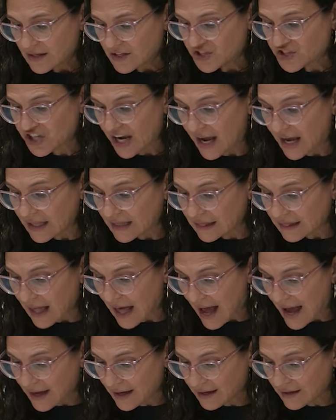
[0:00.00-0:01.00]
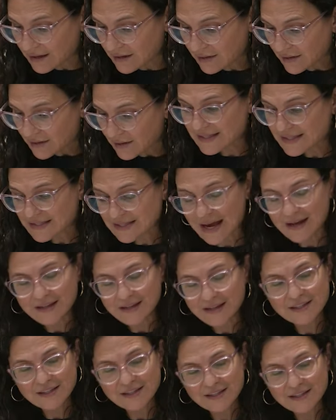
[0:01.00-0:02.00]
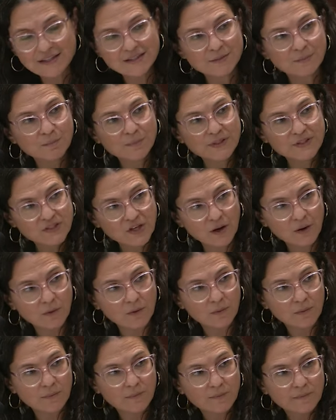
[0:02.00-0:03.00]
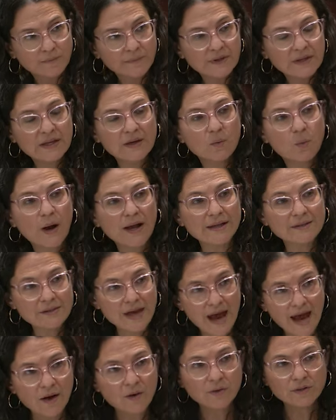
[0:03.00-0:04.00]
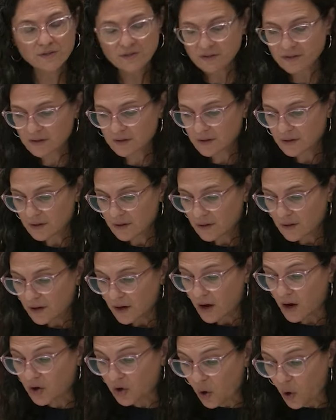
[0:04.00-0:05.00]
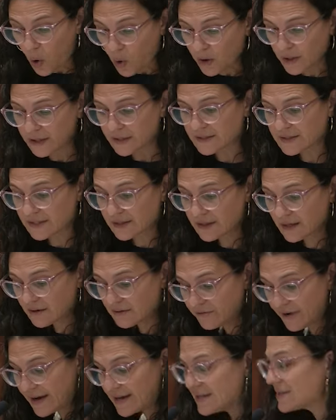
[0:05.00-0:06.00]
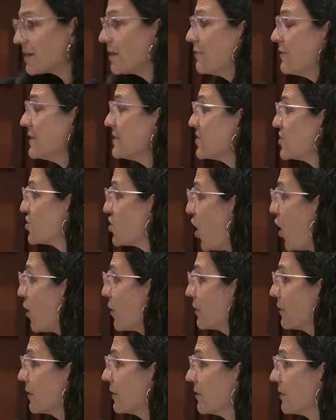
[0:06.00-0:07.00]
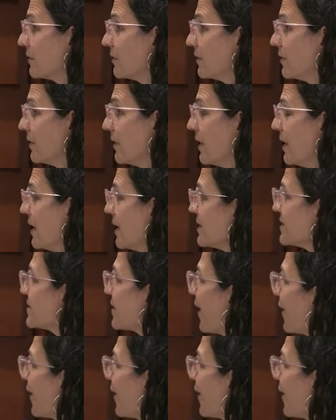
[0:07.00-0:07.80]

Shehalach ba'atzat bito. He went out according to the advice of his daughter. His